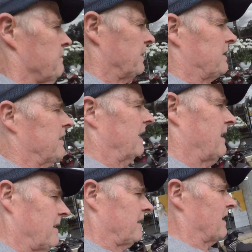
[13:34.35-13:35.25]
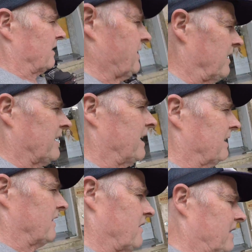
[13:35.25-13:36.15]
But like I said, I can
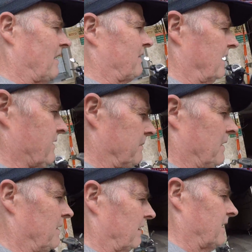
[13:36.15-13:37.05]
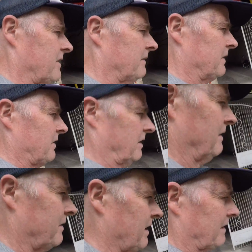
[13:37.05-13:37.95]
get this stuff done tomorrow. At least I've
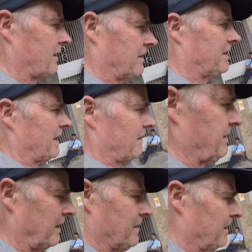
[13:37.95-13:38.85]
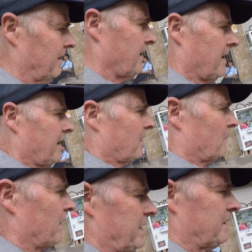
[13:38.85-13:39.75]
achieved something today. I know
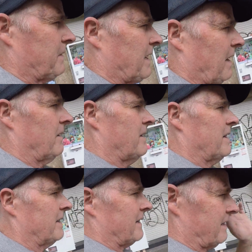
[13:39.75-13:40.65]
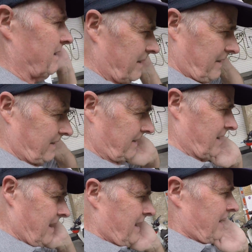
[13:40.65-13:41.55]
where to go, and
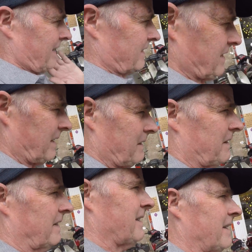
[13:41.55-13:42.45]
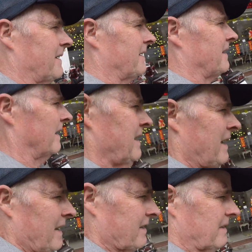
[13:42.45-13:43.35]

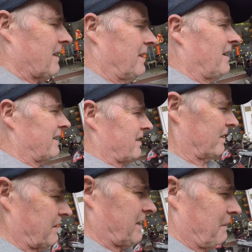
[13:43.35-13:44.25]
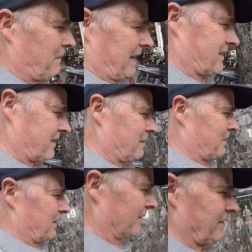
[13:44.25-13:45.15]
it's not the nicest bus
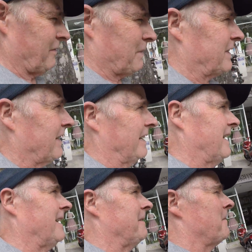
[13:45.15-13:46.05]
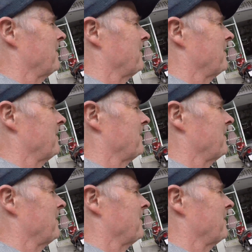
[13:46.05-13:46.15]
stop on earth, but then again,